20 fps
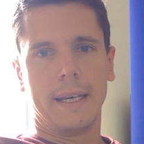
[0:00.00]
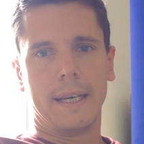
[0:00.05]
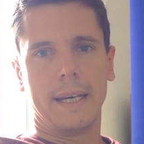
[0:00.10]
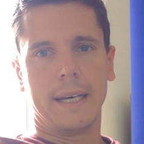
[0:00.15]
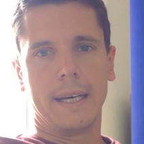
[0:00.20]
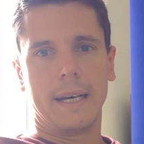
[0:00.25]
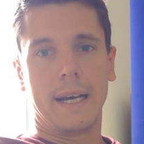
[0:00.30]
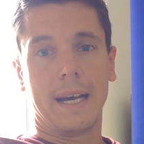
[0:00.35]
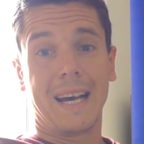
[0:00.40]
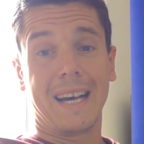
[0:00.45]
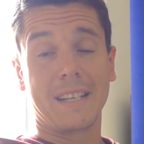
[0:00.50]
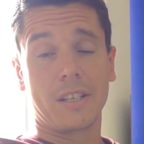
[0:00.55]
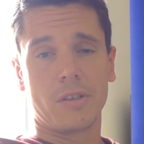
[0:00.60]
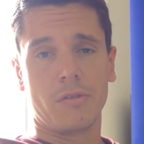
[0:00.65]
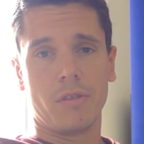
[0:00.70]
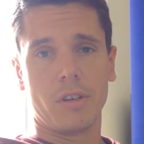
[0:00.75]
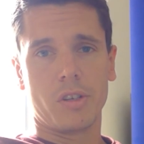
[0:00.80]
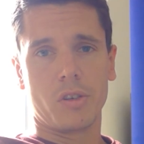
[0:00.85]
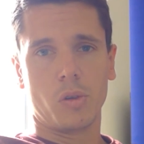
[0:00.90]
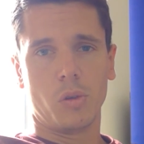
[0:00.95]
As a
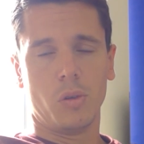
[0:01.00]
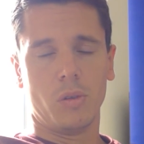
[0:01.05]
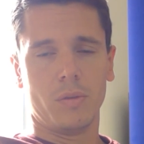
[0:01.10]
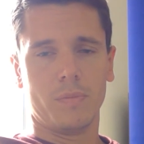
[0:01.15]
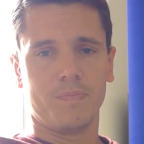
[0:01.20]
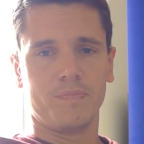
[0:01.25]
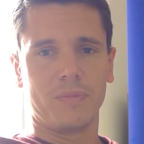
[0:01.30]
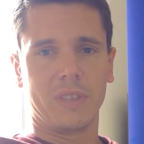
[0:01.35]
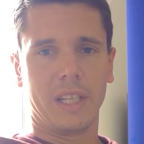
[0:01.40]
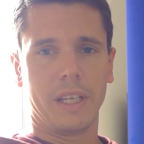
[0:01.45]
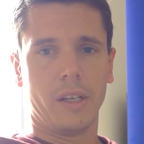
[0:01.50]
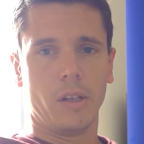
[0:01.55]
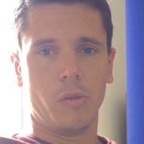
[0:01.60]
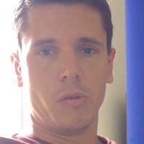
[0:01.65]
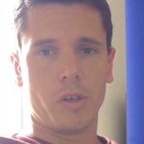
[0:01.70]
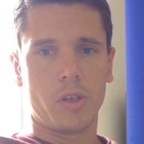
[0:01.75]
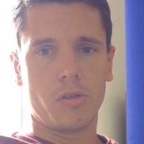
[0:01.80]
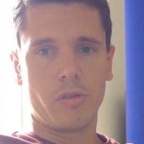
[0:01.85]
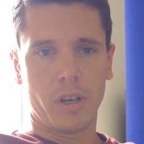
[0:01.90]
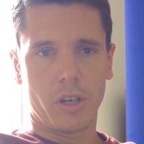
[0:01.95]
result, legal
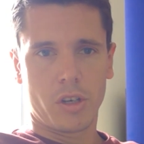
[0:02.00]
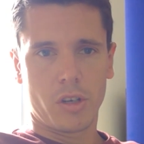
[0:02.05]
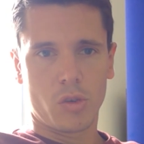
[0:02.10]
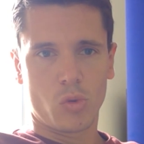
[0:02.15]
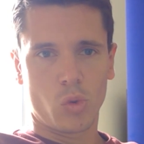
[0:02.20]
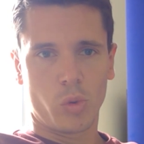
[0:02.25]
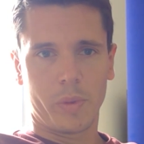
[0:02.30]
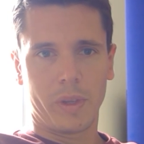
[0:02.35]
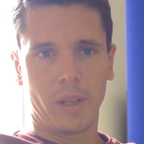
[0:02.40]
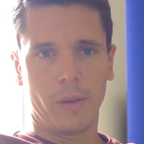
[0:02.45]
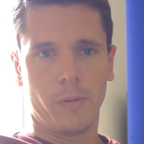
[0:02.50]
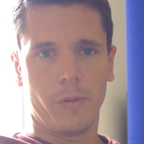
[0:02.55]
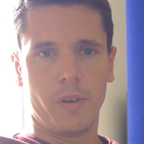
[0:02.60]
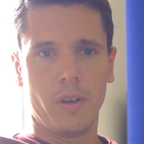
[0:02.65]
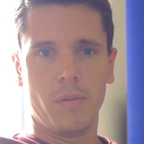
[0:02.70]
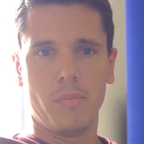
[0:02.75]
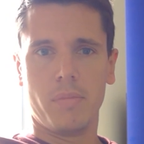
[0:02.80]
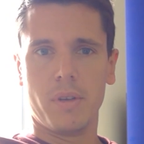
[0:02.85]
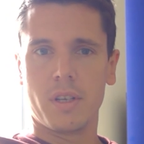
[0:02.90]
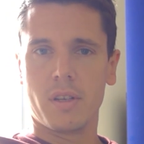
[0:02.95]
restrictions will be
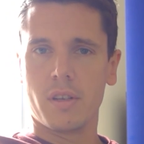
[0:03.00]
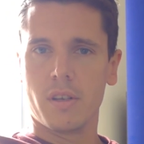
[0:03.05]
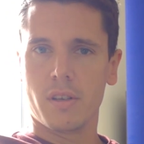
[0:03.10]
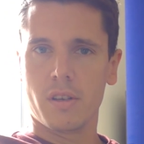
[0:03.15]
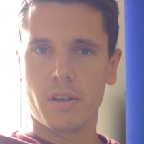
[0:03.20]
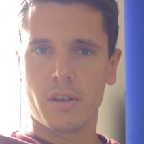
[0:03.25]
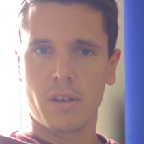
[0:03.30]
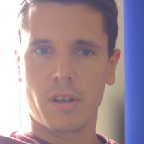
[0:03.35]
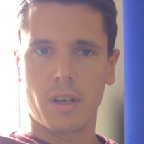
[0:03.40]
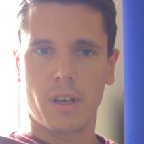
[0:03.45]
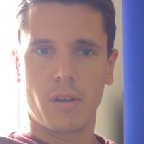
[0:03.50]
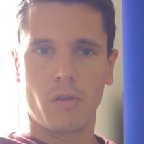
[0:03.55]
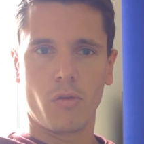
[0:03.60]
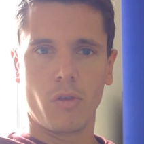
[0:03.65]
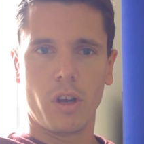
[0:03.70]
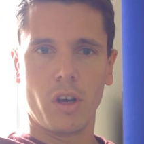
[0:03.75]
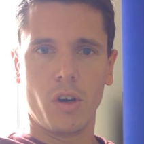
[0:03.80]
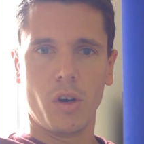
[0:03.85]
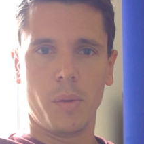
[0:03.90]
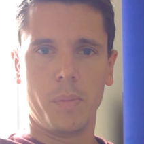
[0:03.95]
lifted, businesses can
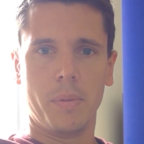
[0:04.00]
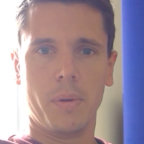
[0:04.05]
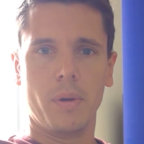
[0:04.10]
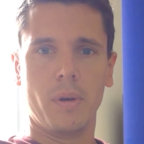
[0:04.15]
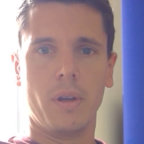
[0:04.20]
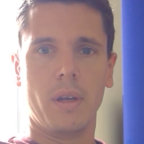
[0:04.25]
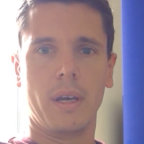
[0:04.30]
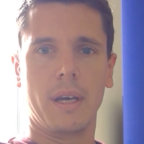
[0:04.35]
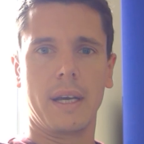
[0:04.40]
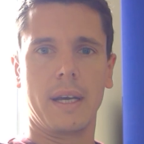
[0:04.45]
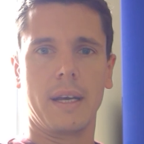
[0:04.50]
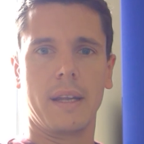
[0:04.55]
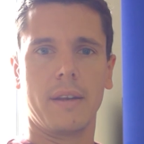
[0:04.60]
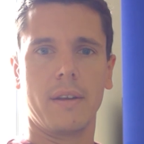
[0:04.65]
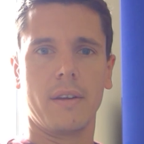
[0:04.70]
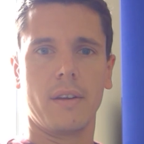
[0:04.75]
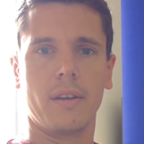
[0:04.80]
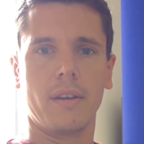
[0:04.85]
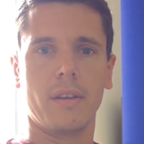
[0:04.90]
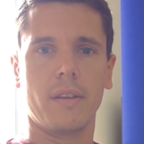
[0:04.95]
reopen,
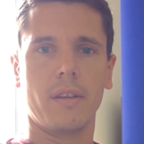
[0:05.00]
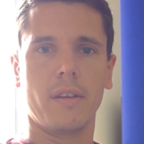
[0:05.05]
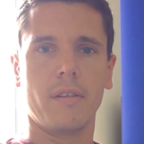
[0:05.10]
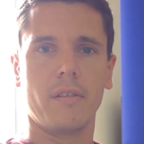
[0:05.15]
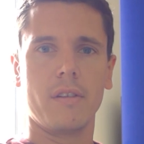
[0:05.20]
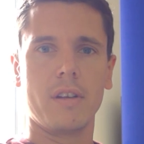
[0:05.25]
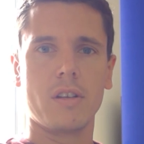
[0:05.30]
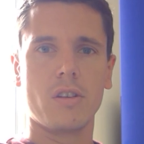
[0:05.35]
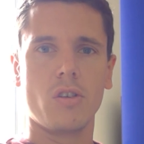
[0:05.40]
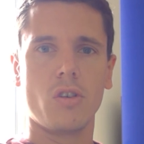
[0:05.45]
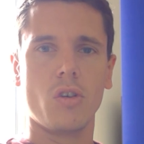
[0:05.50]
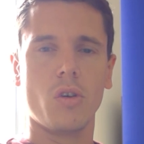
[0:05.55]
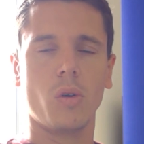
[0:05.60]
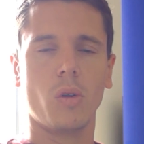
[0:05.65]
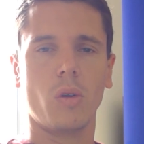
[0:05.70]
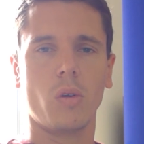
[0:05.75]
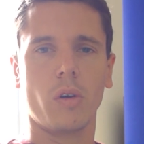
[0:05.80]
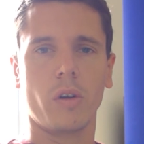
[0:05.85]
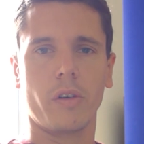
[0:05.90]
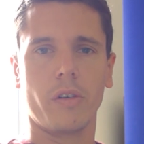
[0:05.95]
and there is no
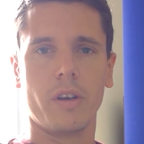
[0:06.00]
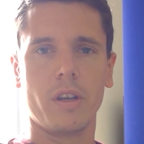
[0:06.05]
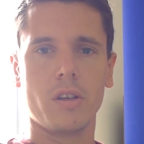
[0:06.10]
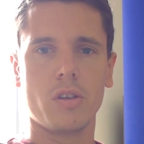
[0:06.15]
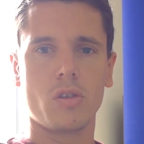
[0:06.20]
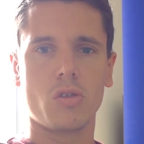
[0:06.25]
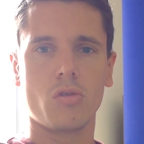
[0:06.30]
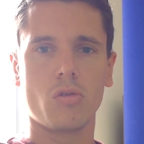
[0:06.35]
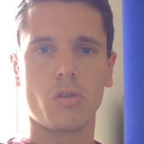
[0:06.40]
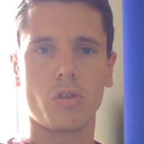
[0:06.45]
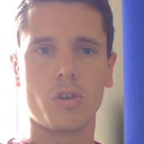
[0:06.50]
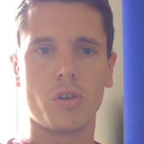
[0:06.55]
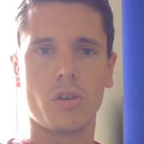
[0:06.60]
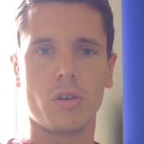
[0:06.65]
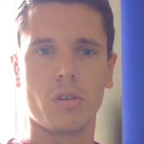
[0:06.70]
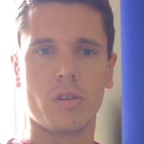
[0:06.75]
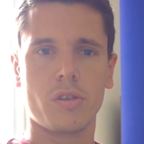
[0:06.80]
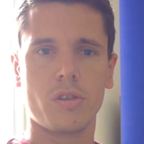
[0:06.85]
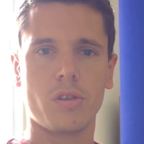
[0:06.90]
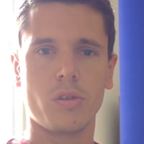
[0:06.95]
longer an
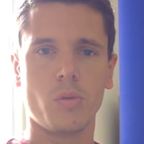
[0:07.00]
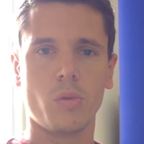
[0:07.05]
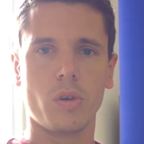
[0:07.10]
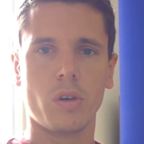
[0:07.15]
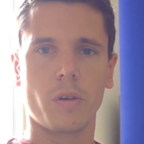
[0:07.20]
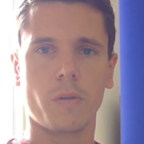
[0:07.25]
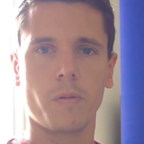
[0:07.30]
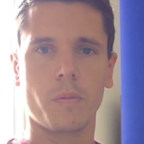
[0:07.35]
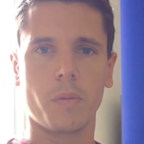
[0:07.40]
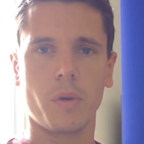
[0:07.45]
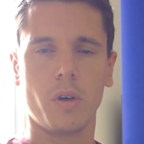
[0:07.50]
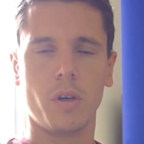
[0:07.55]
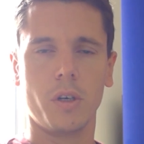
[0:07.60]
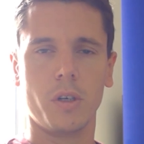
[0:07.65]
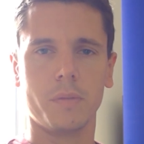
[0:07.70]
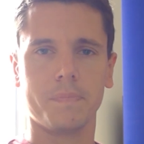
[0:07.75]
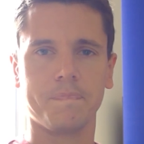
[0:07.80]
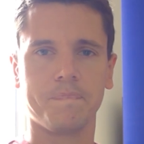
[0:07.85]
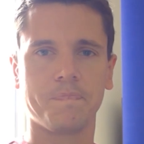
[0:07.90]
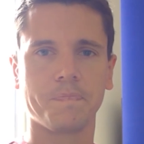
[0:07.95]
instruction to work from
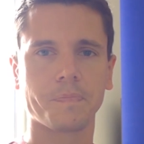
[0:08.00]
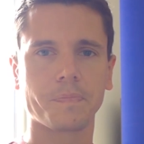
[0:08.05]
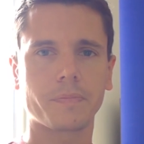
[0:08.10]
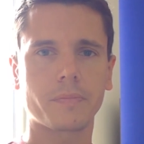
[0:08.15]
home.